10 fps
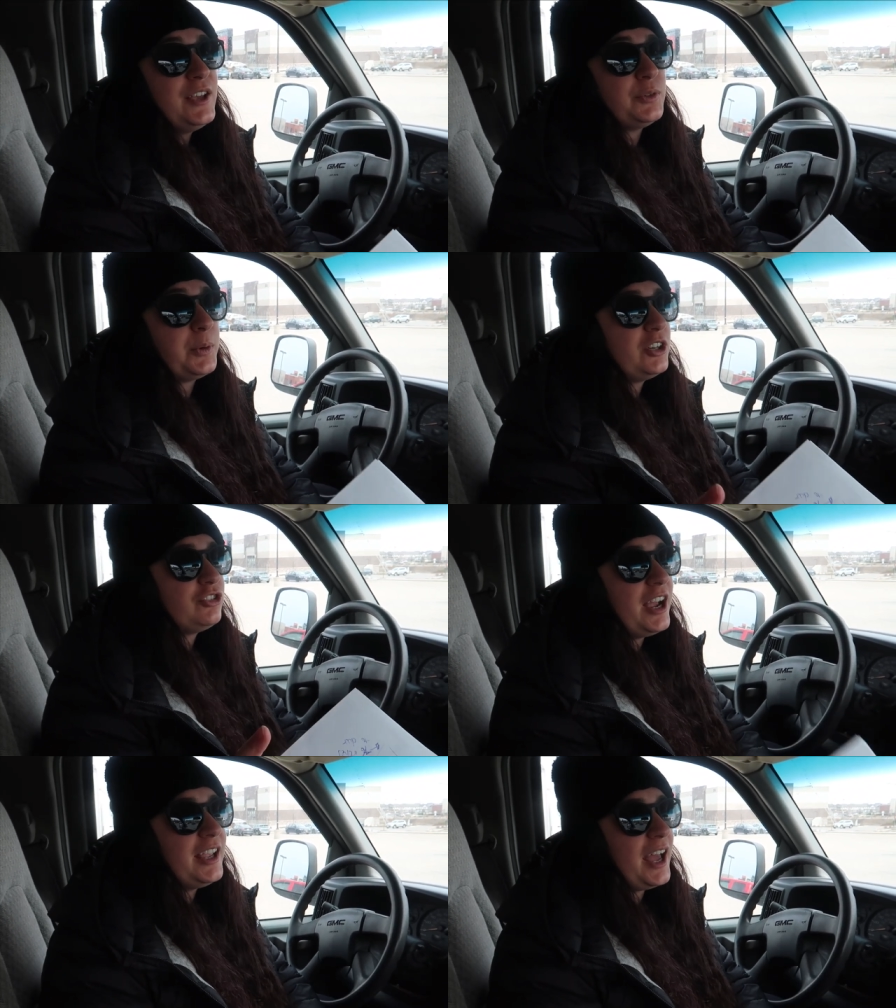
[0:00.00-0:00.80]
so we're gonna
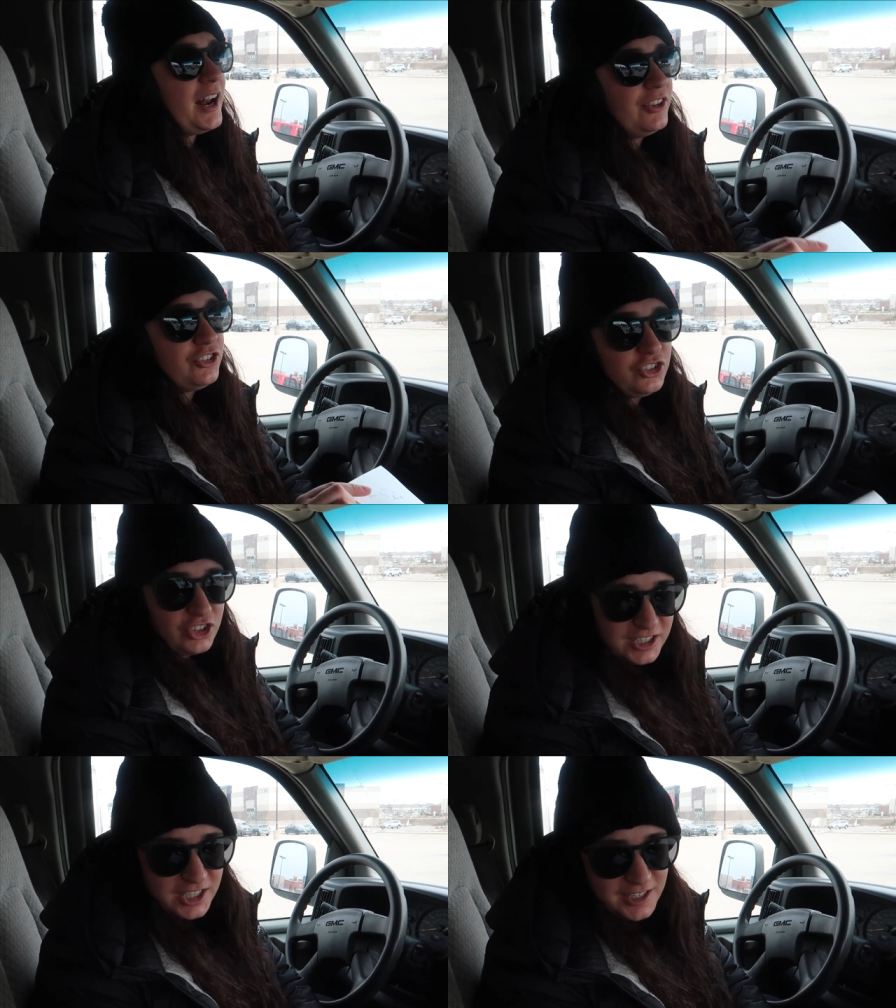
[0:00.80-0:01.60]
try and get a
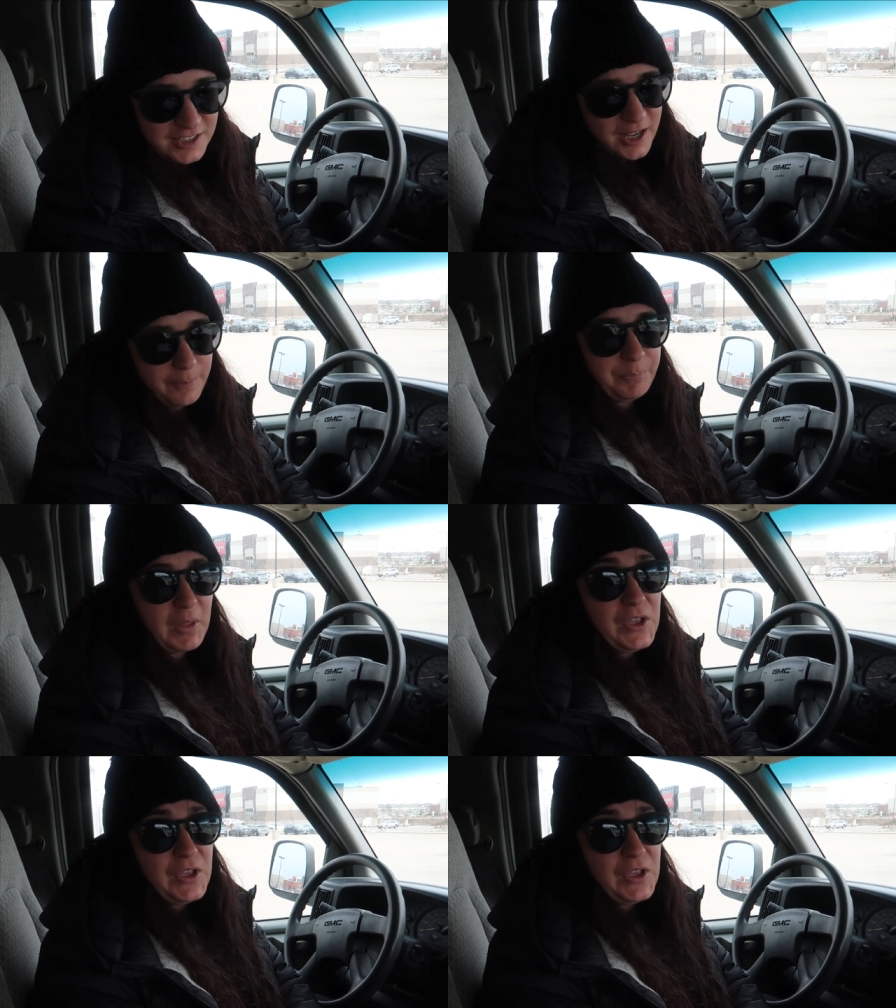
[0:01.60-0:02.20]
shit ton done.